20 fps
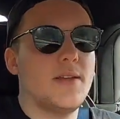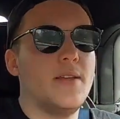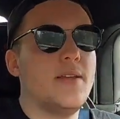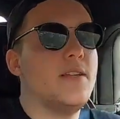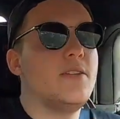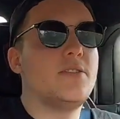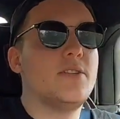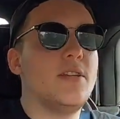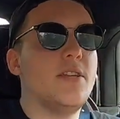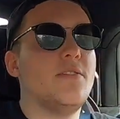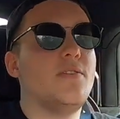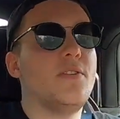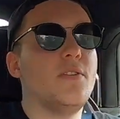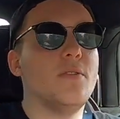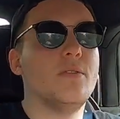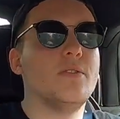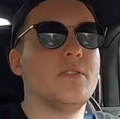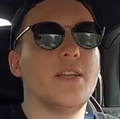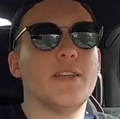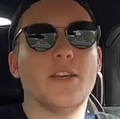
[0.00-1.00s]
literally
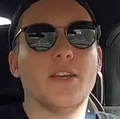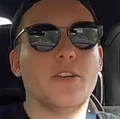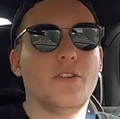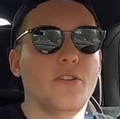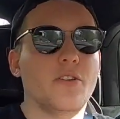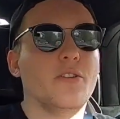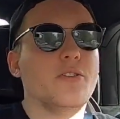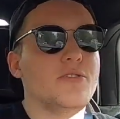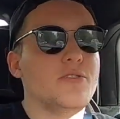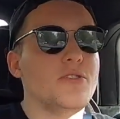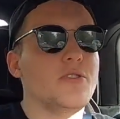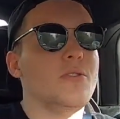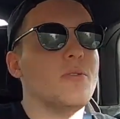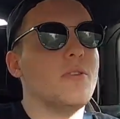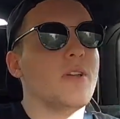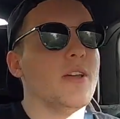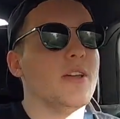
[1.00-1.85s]
feels like a good shoe.